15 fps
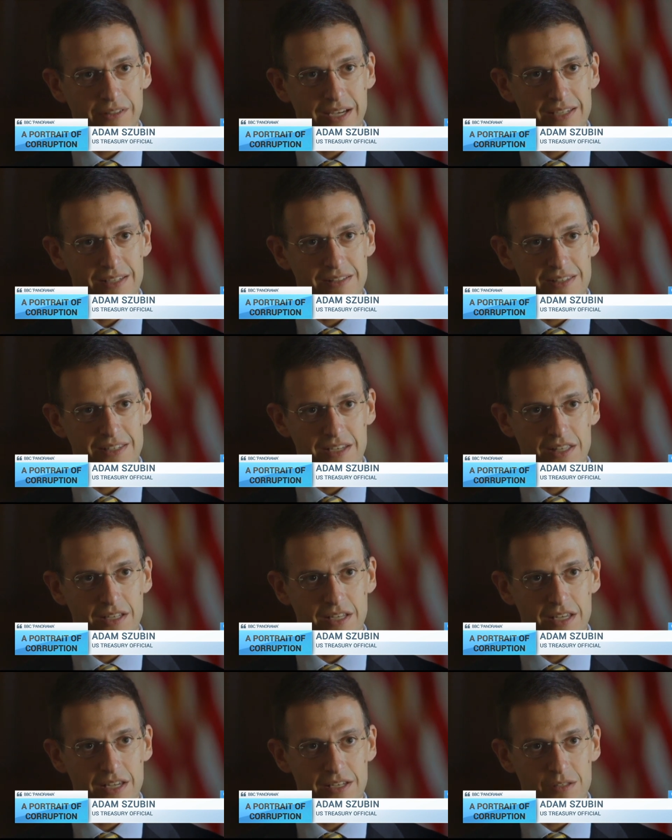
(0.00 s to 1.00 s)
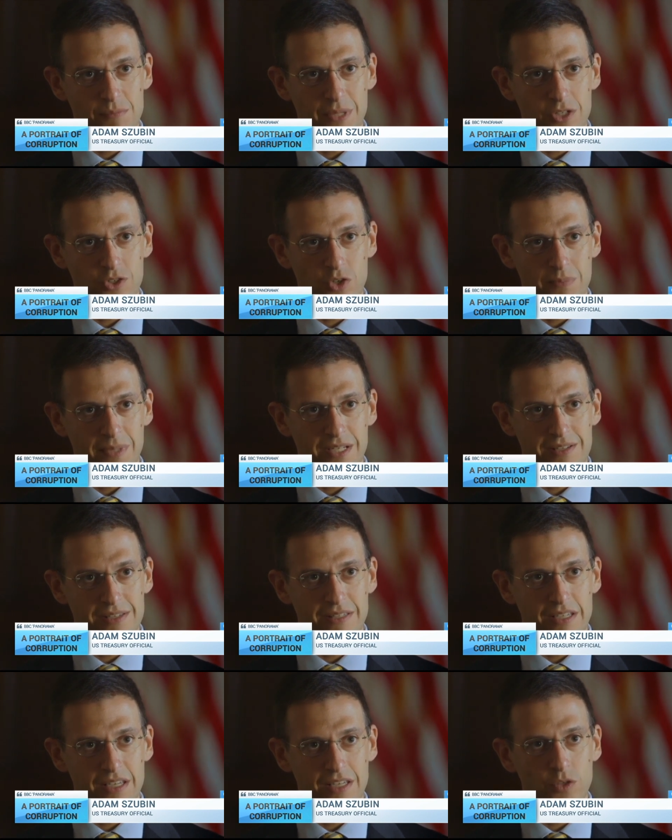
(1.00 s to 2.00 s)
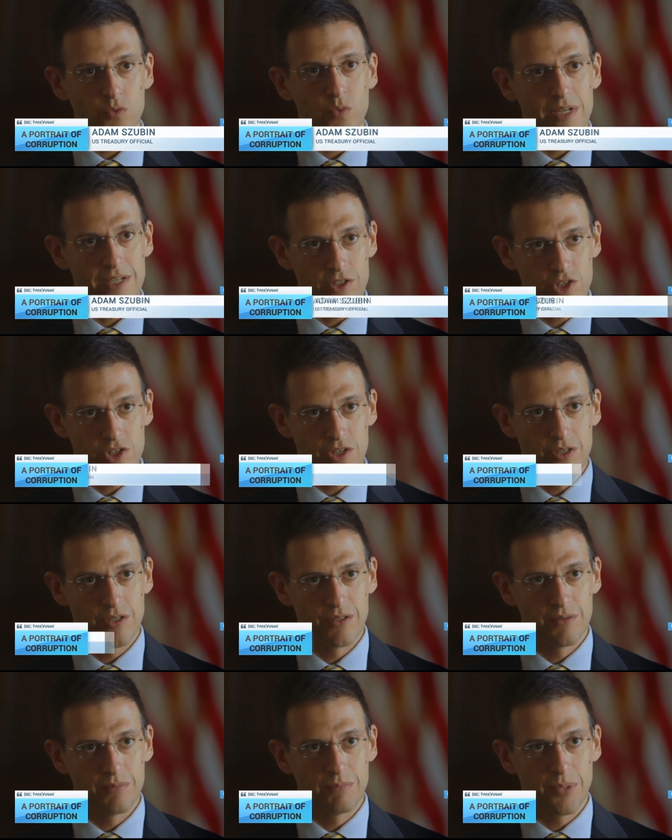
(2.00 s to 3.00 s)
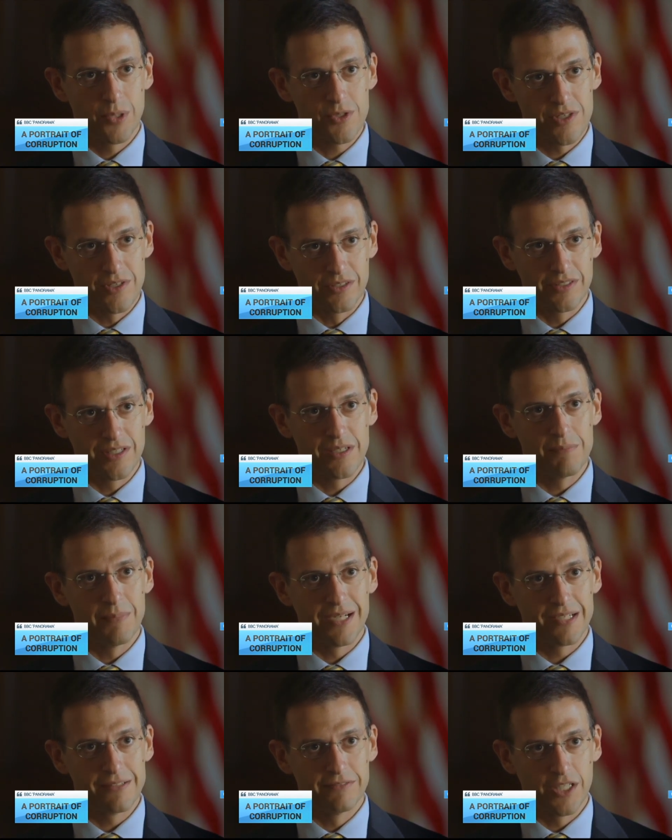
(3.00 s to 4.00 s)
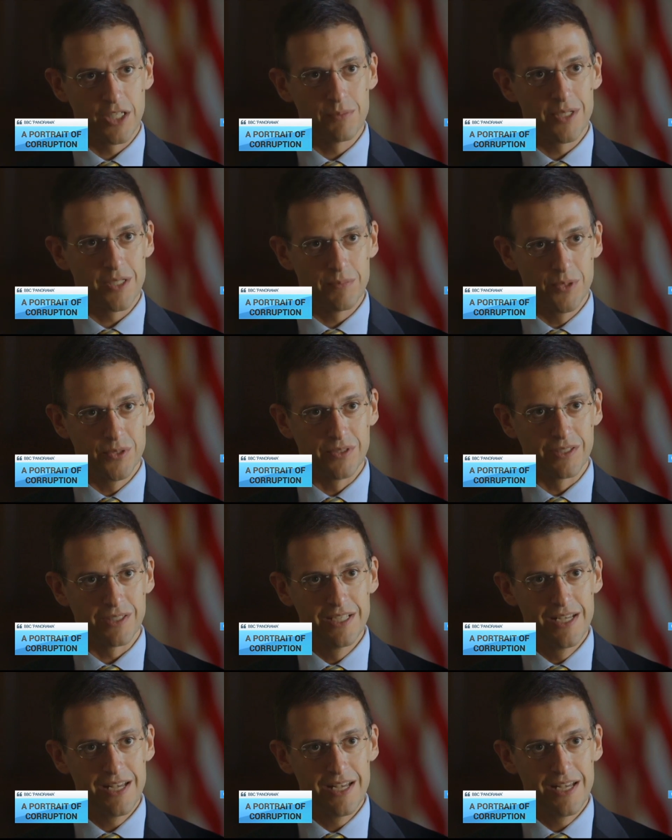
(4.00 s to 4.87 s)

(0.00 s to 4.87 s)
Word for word: I can say that he has been tremendously enriched personally by Vladimir Putin,